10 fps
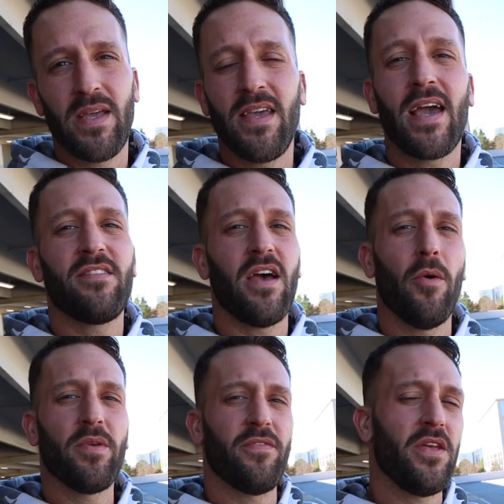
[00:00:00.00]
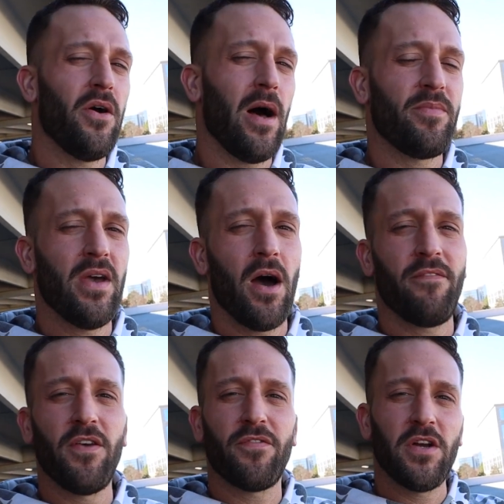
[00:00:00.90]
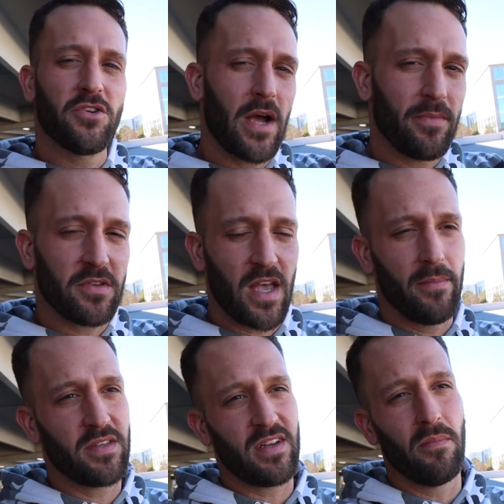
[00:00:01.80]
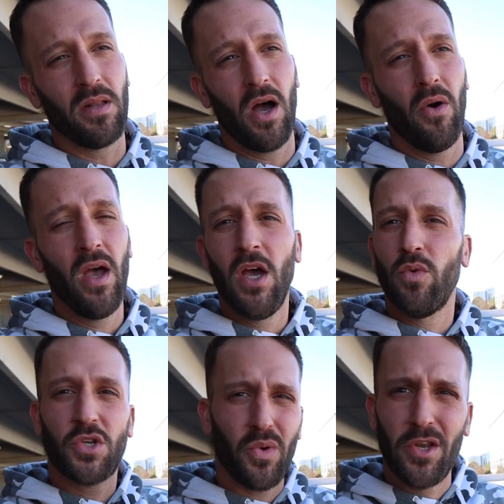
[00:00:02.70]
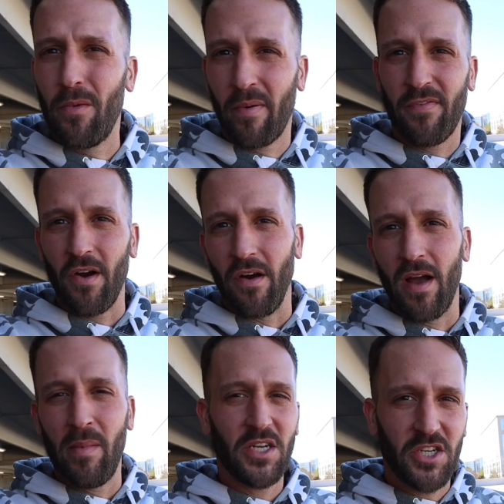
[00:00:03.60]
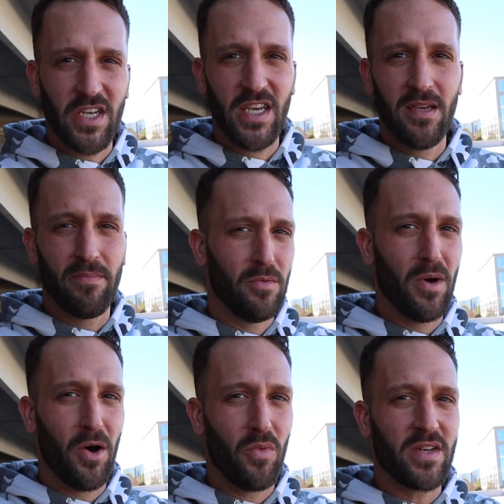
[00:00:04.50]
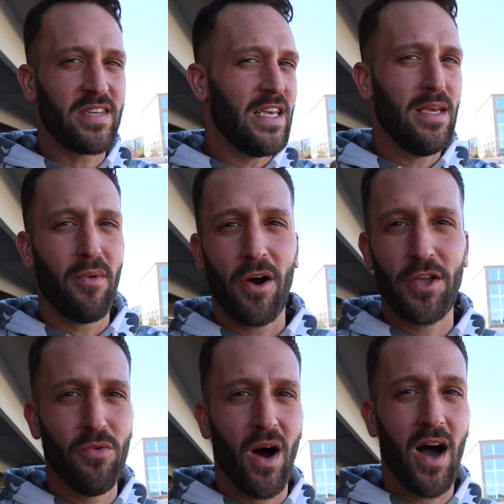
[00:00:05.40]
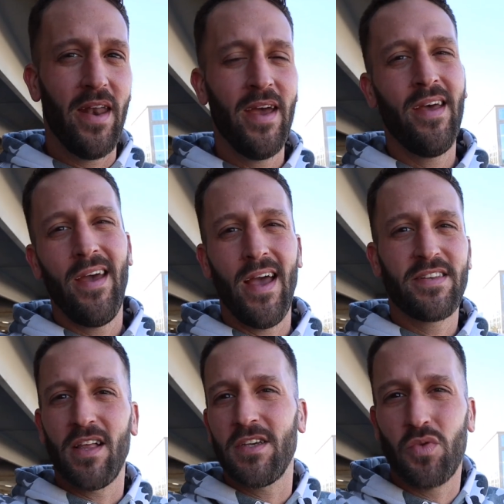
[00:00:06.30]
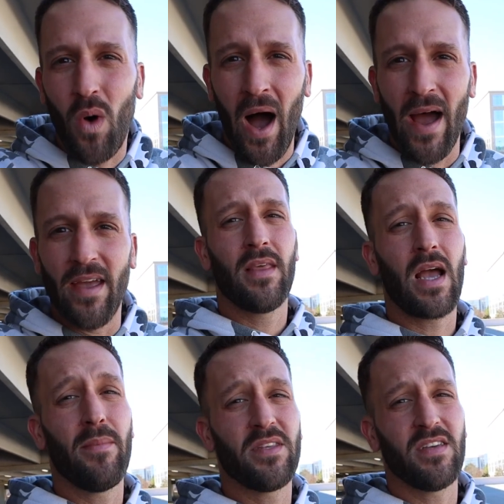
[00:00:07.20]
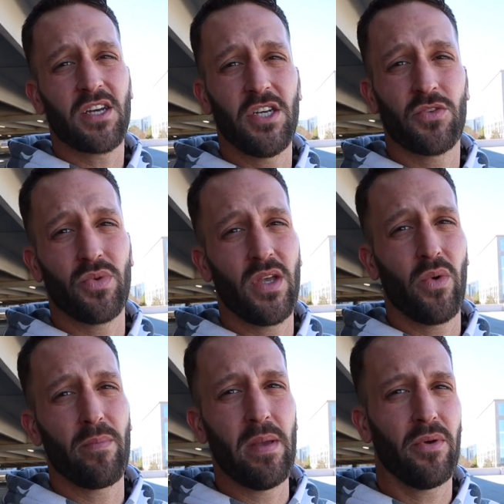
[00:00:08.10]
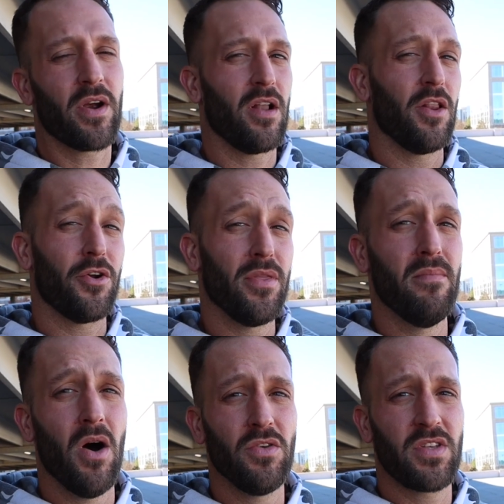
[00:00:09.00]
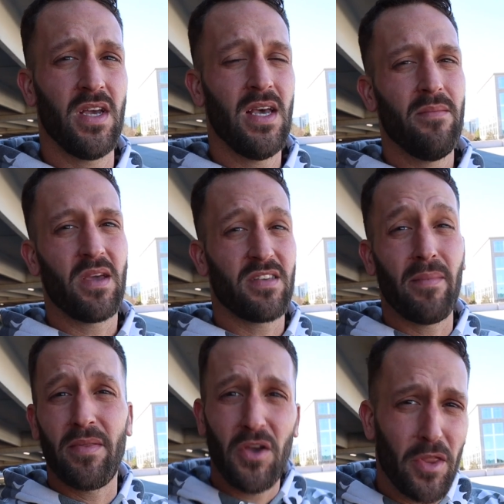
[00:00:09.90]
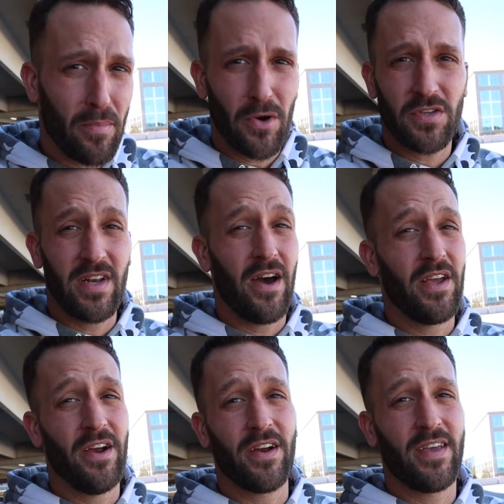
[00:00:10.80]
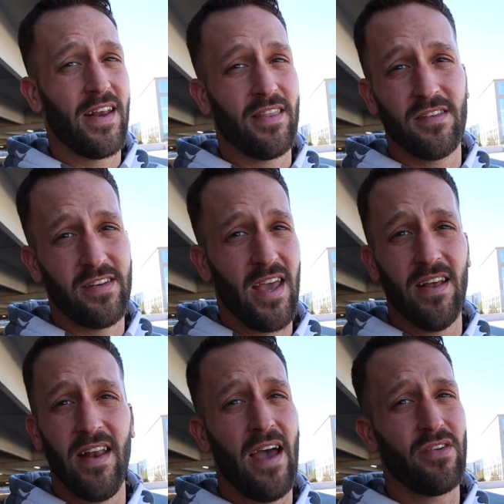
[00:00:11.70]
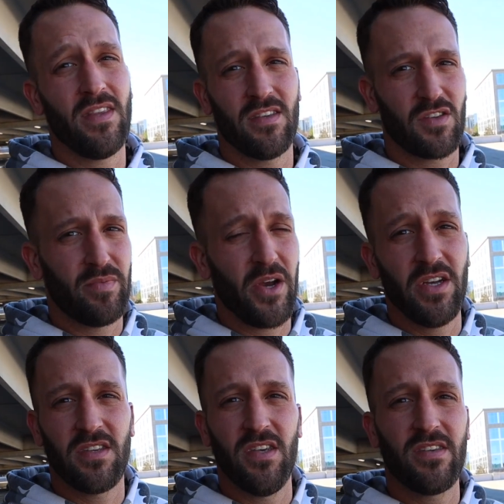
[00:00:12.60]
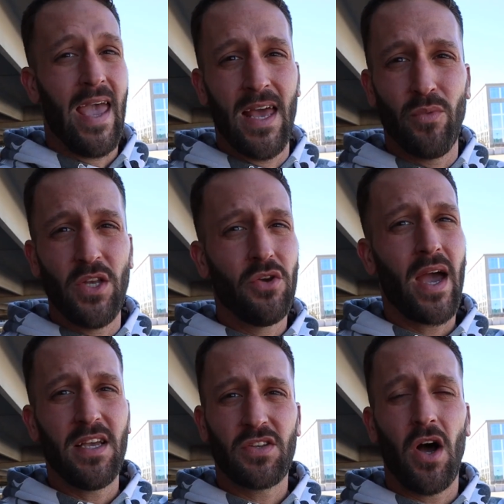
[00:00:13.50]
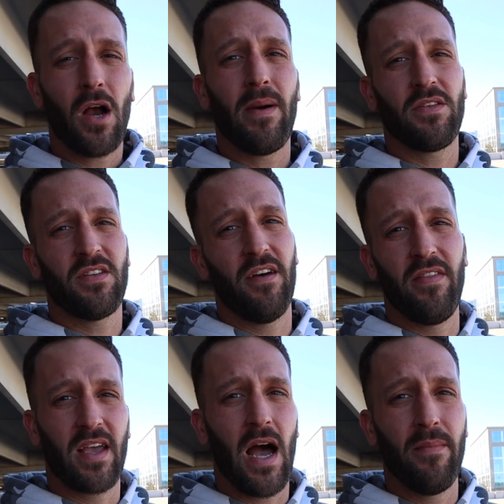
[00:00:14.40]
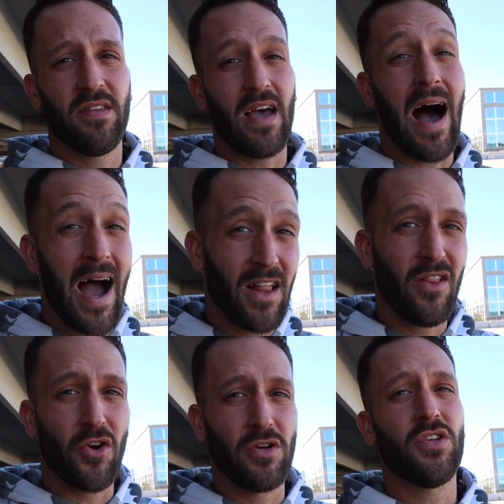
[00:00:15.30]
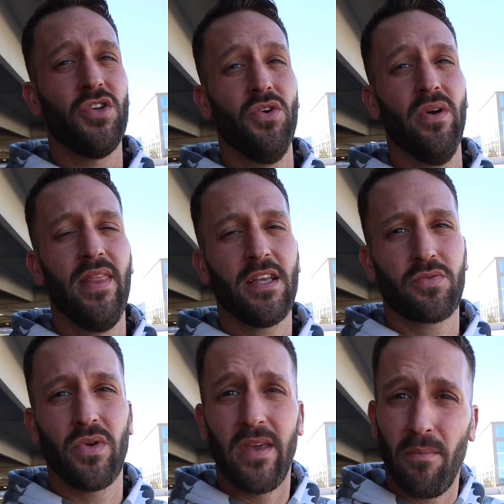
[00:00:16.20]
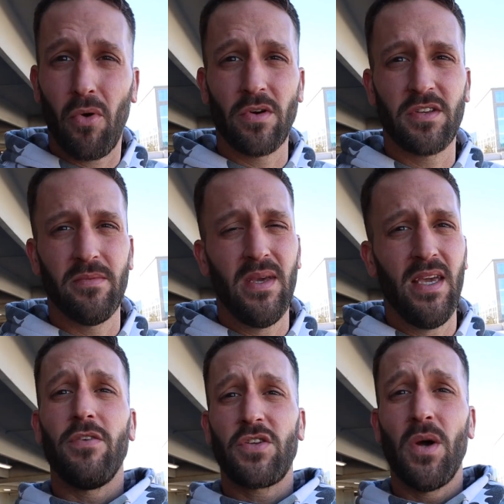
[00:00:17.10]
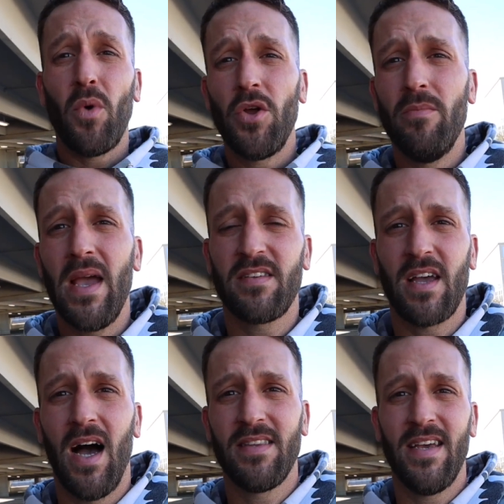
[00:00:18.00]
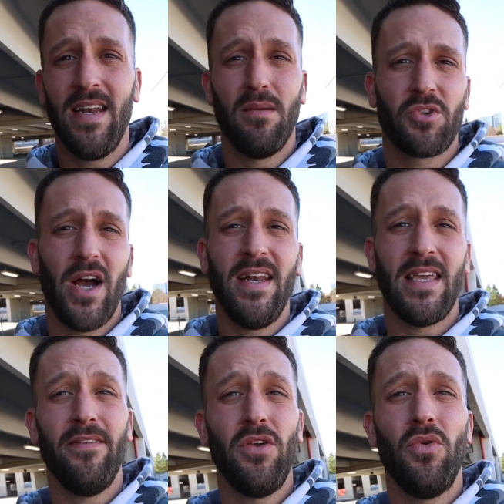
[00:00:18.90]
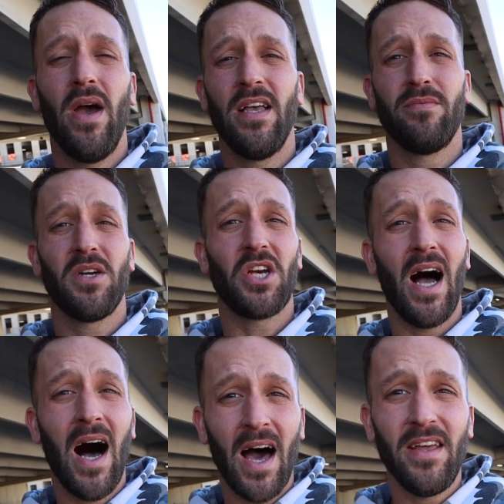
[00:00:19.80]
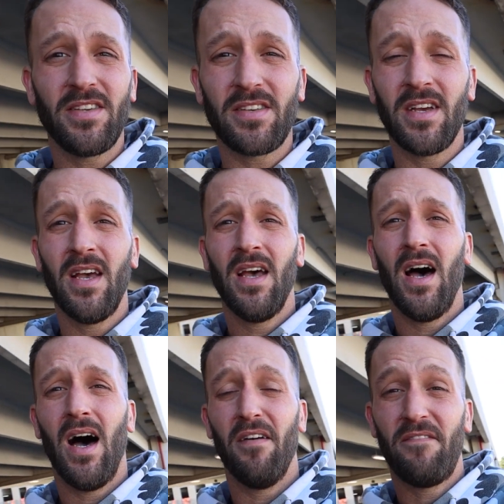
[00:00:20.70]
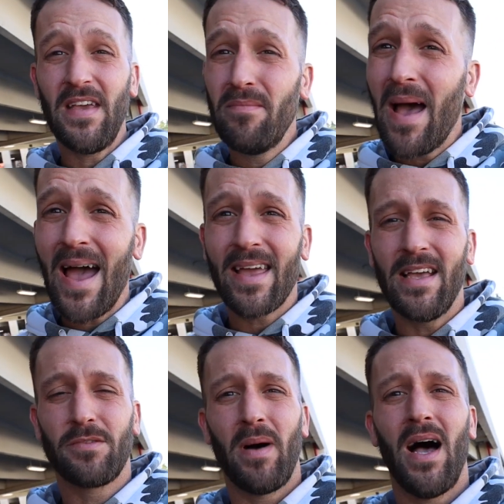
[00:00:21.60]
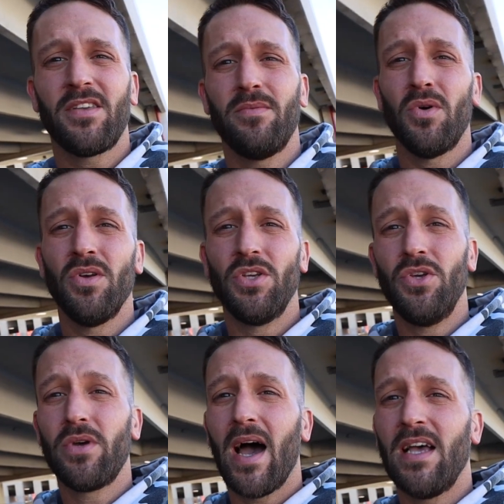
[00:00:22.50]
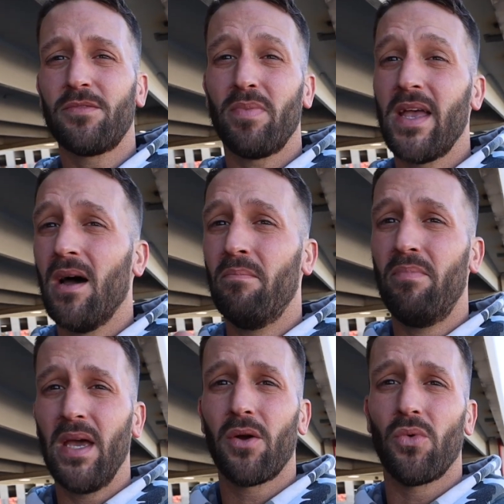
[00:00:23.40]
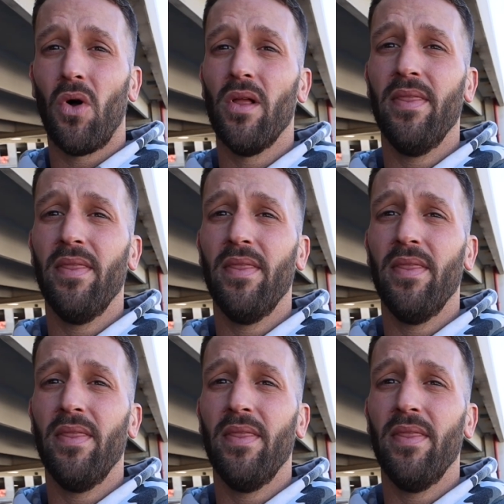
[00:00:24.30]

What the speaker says: yeah, you guys, I hope this video helped you out. Feel free to drop those comments down below. Which one do you prefer? MHD, boot mode? What team are you on? and tell us why. The comment section is really where people are gonna learn the most, because I'm not the only person out here getting this data and having these experiences. And when you guys talk about stuff in the comments, I learn too. And that's really important to me. For someone who makes content and I'm trying to give you as much honest feedback as possible, you guys play a big role